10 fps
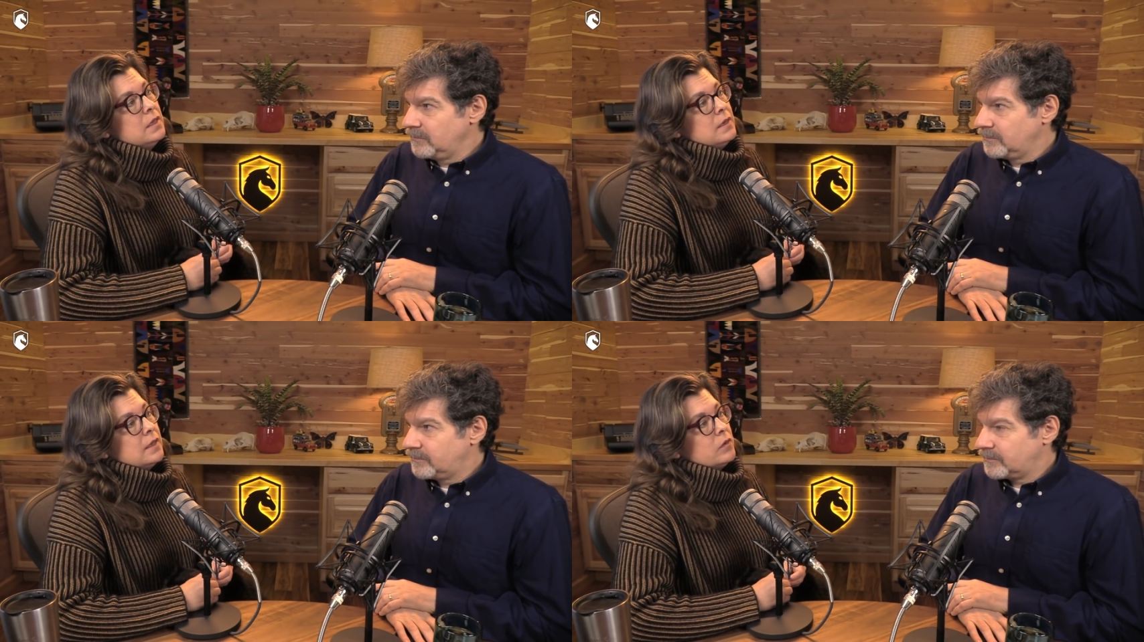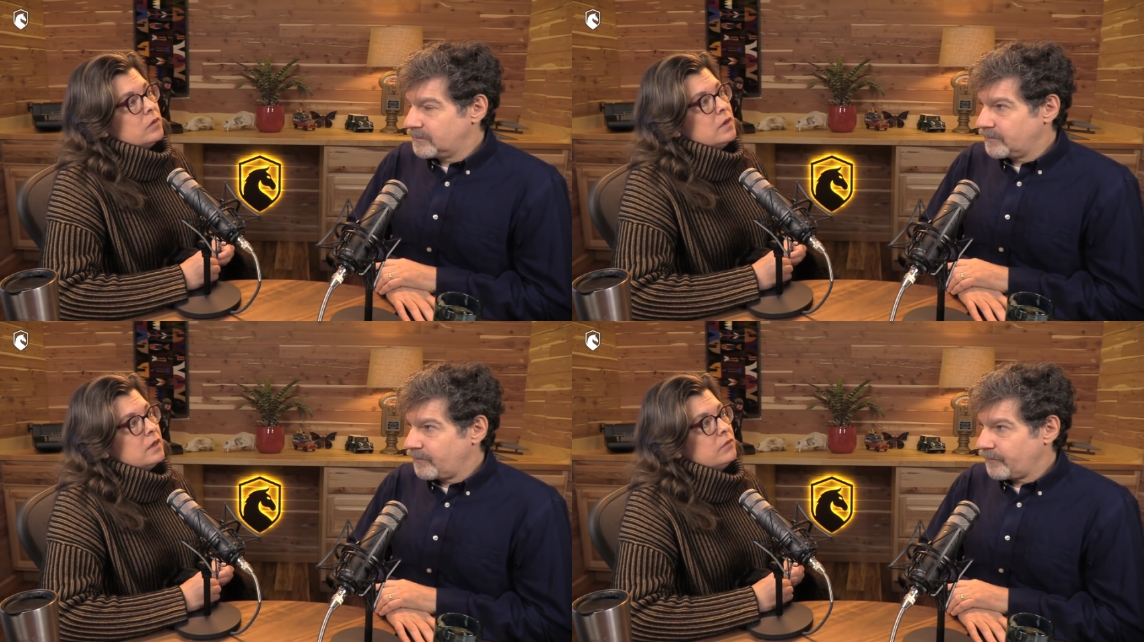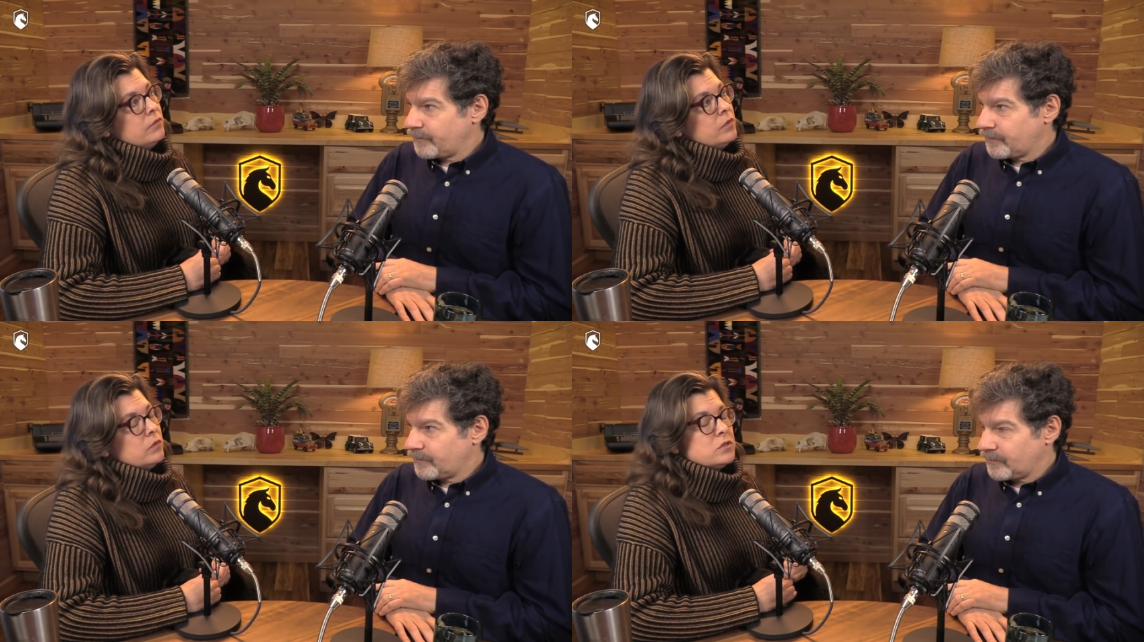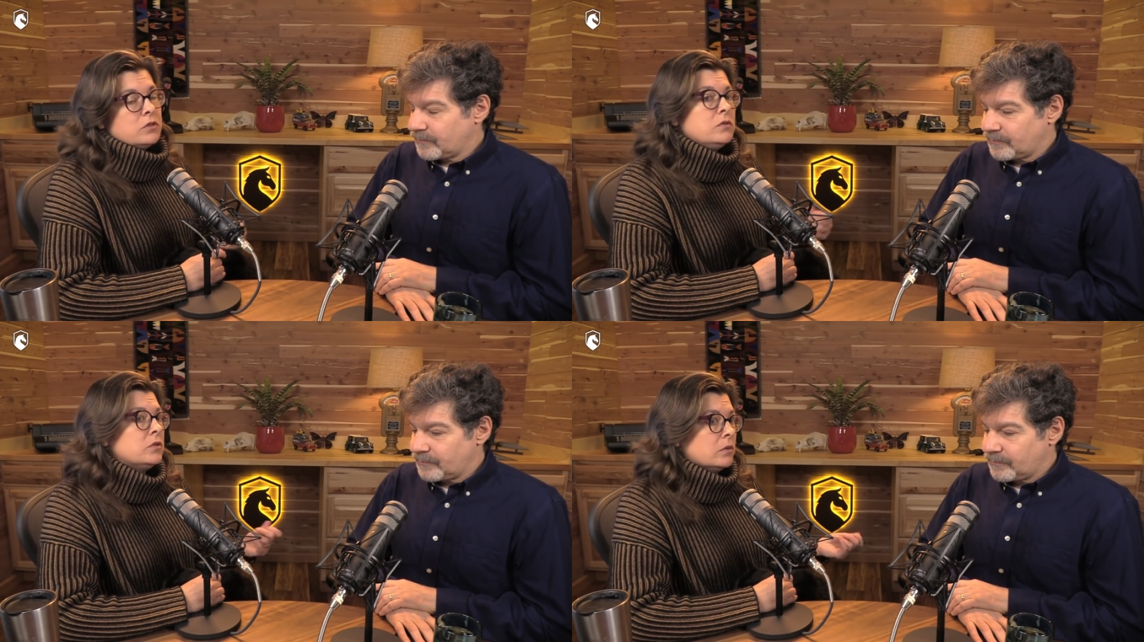Speaker 1: Now, none of those
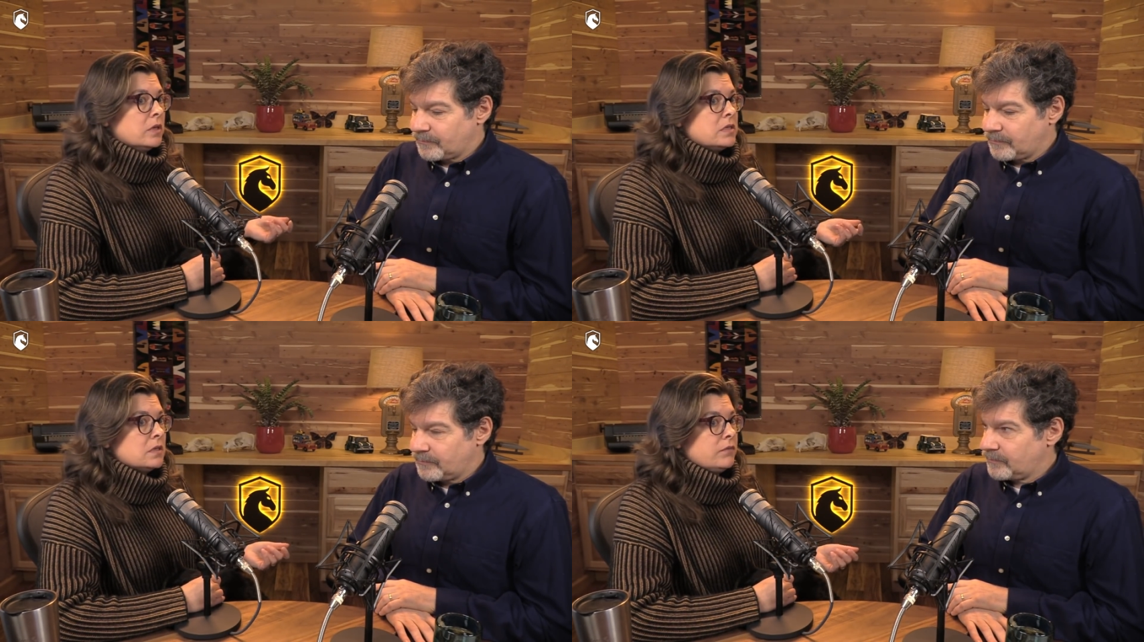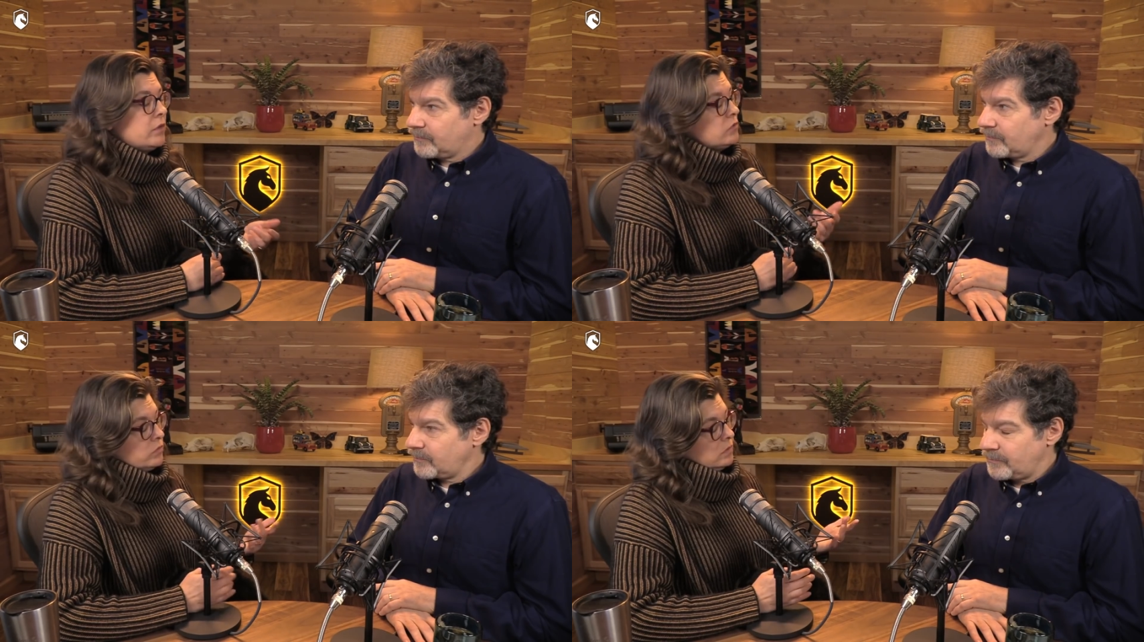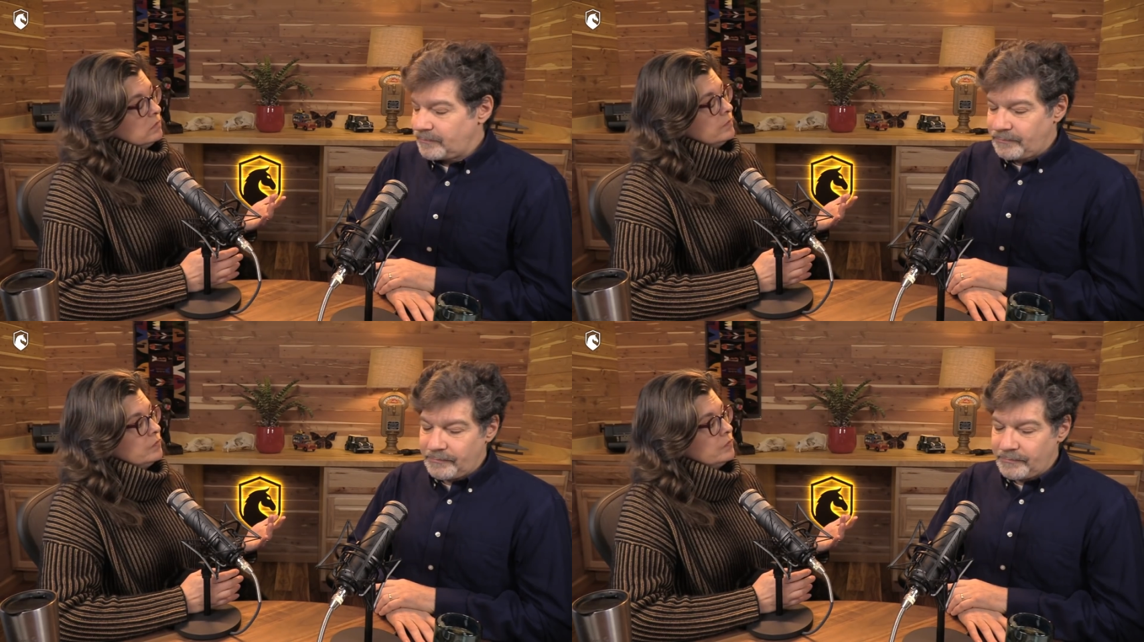two stories, if they're true,